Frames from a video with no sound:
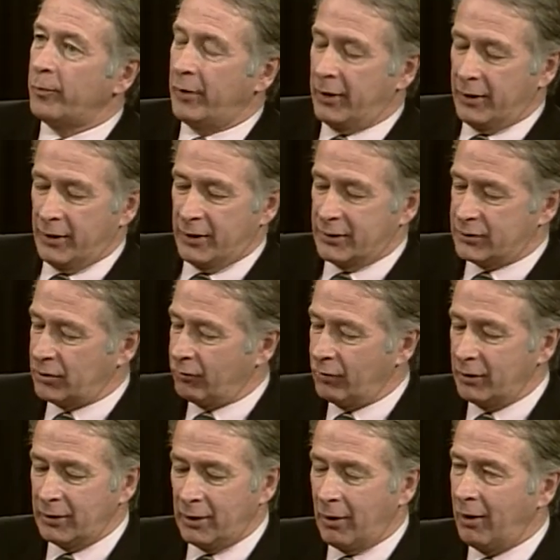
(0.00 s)
But it's
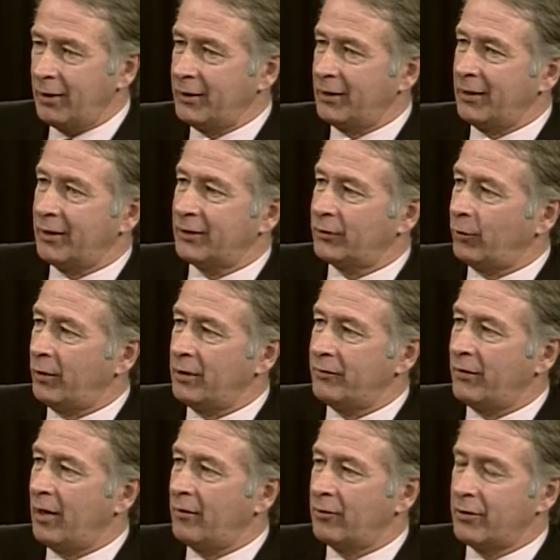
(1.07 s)
really hard to get a
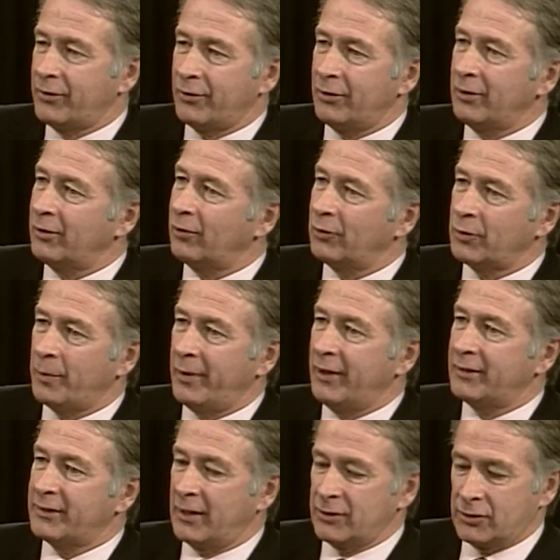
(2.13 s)
25 or 30-year-old to pay
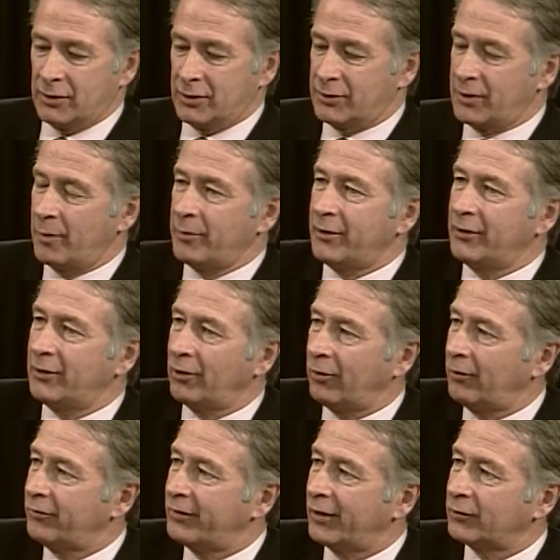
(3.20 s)
attention to something that'll
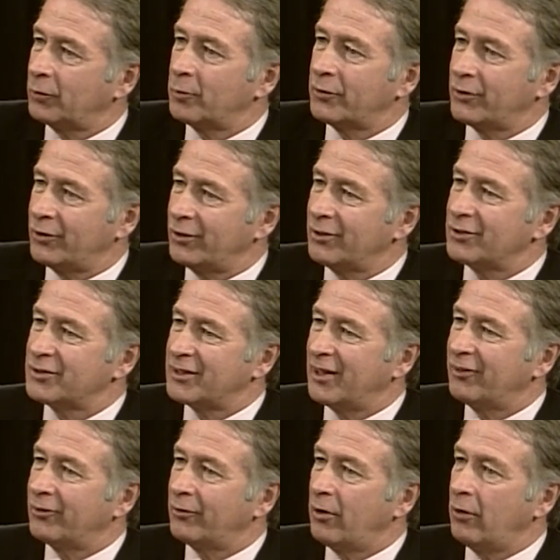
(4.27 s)
affect them 30 years
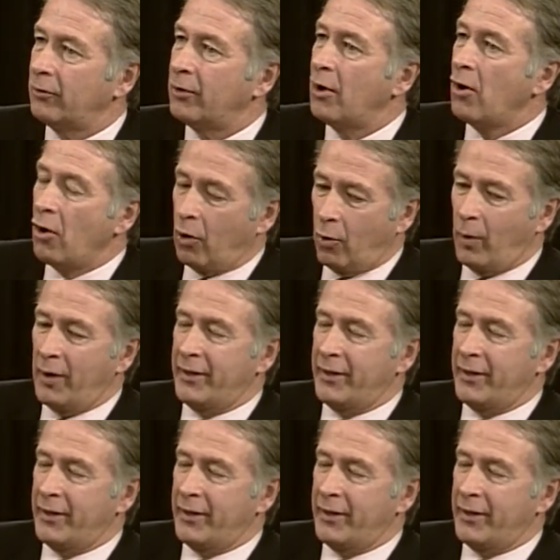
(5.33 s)
down the road, or why